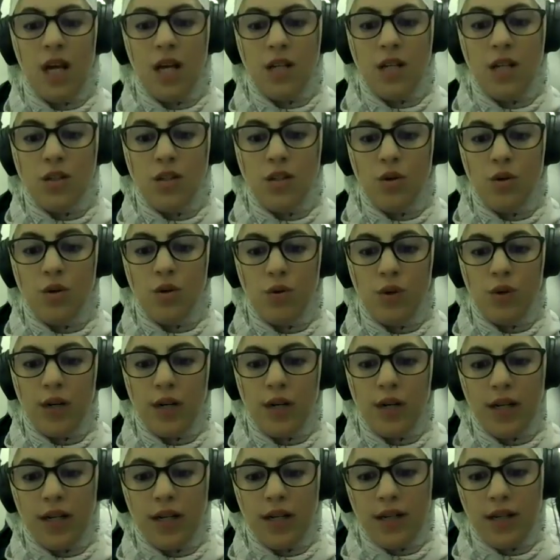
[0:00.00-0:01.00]
So,
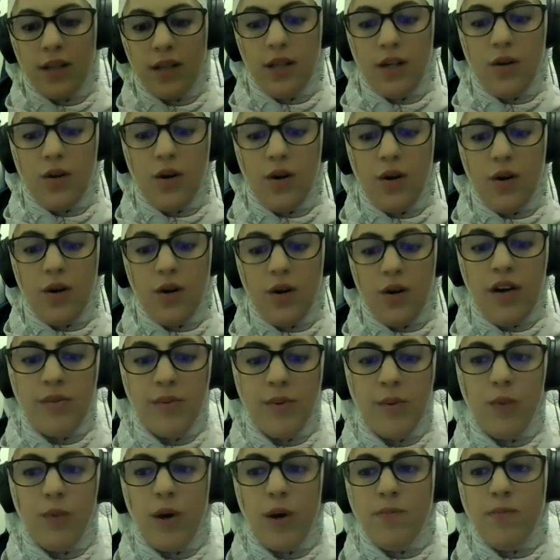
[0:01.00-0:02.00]
our
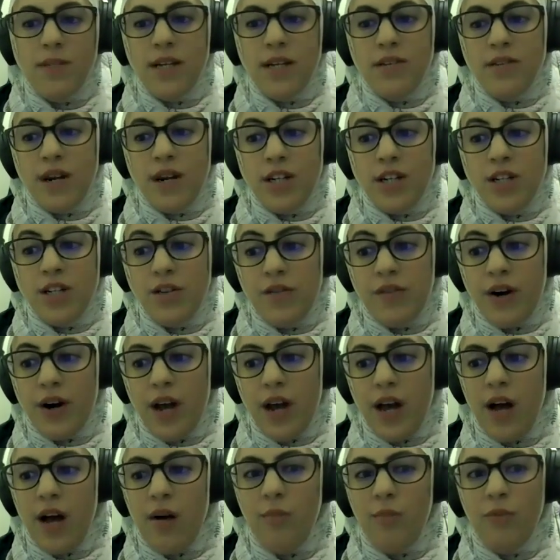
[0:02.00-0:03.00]
government websites are actually
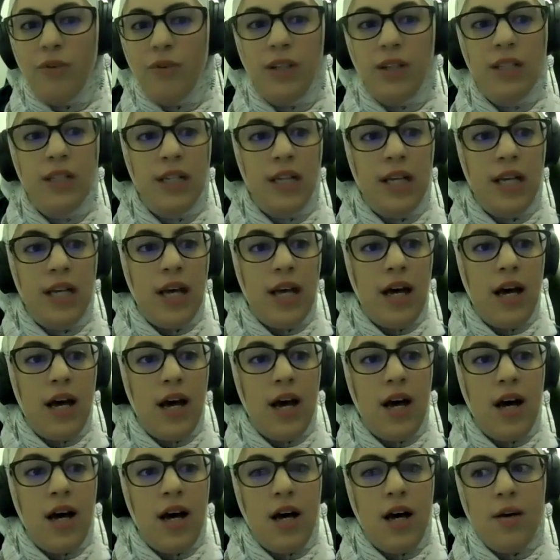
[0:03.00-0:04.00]
very helpful.
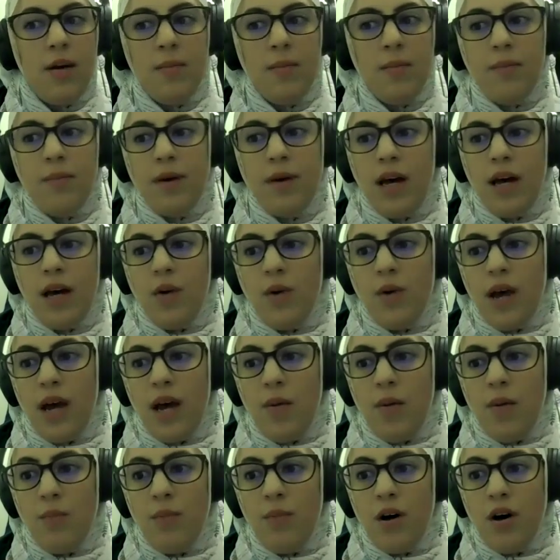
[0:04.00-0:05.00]
I
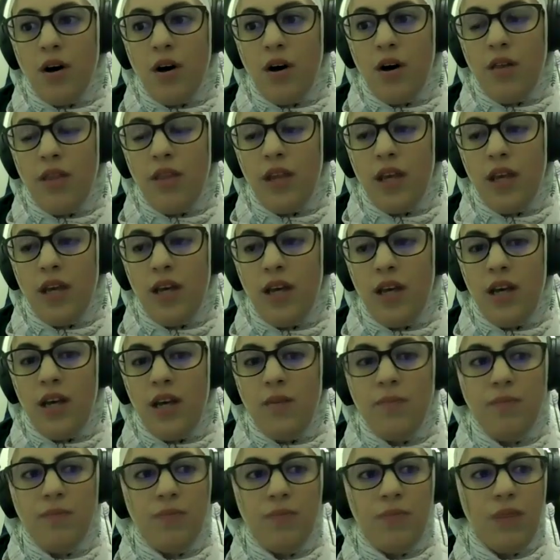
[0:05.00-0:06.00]
am on the
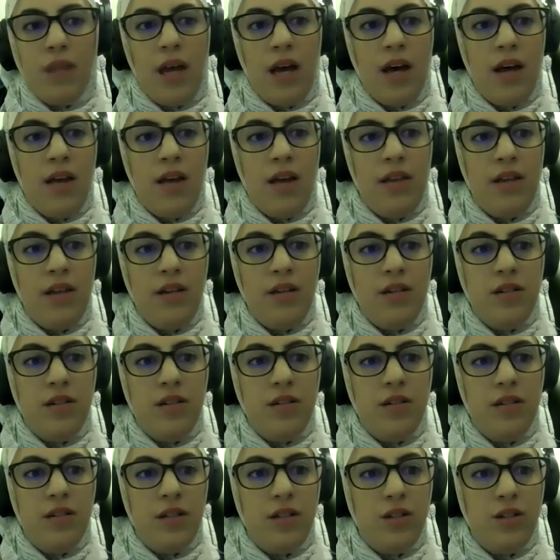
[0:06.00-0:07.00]

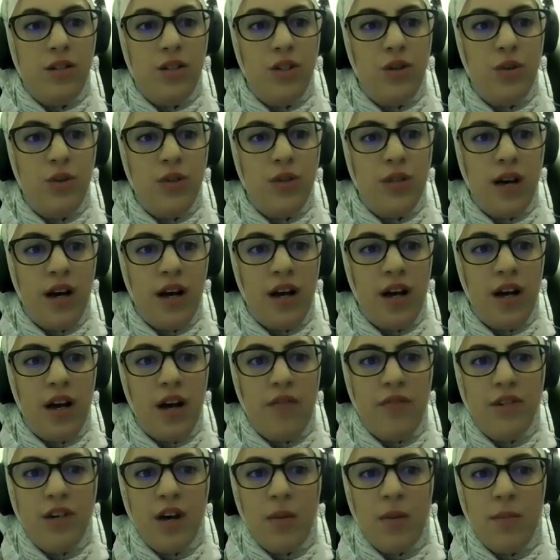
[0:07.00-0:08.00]

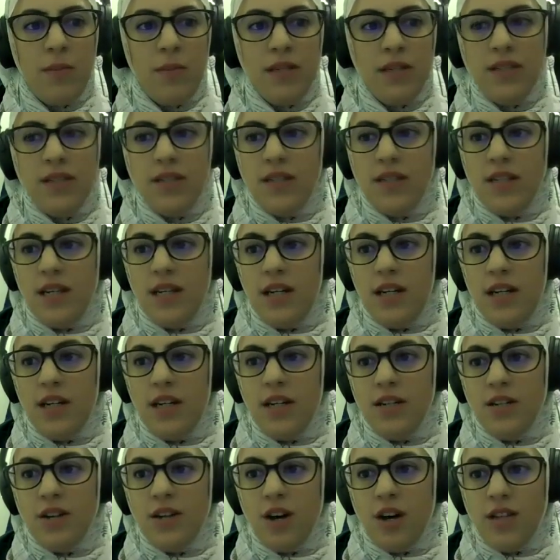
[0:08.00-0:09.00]

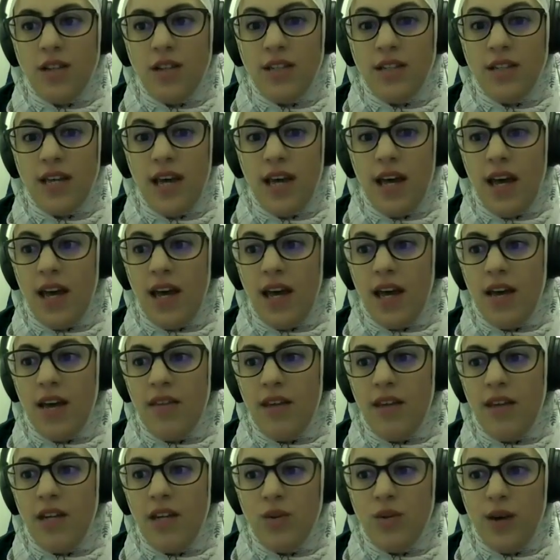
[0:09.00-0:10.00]
2.gov.bc.ca, and
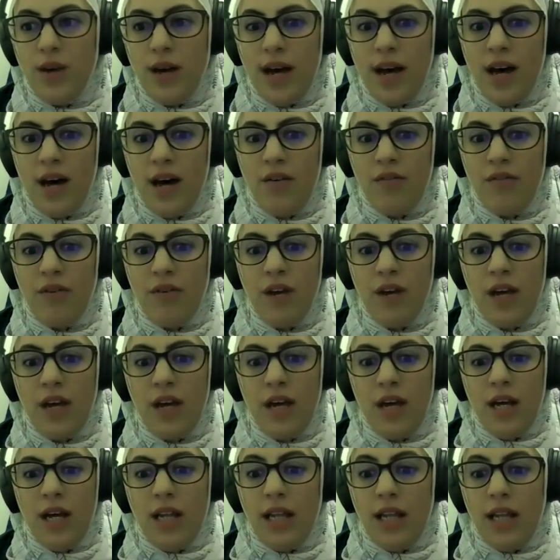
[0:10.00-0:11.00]
they do have
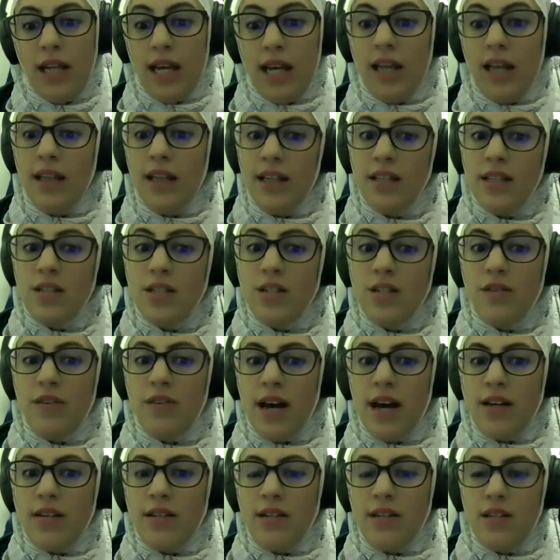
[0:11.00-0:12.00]
like a list of
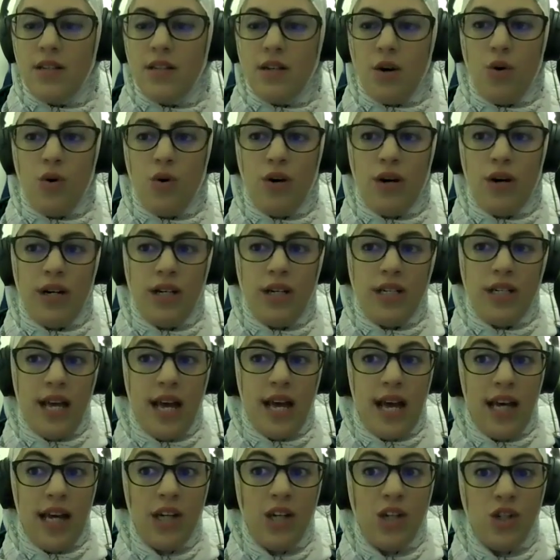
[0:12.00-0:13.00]
vaccines according to
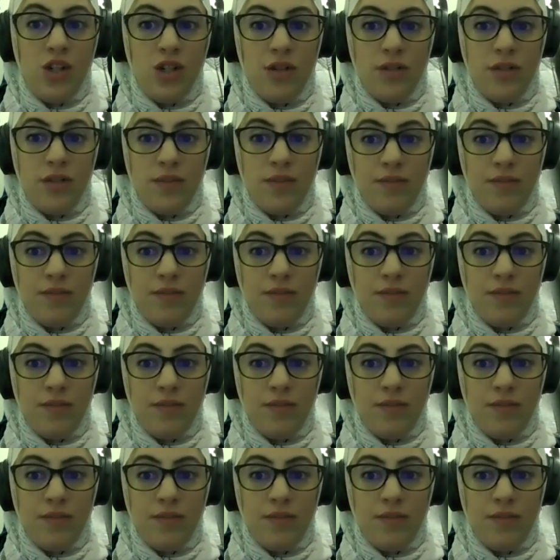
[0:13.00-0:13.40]
age.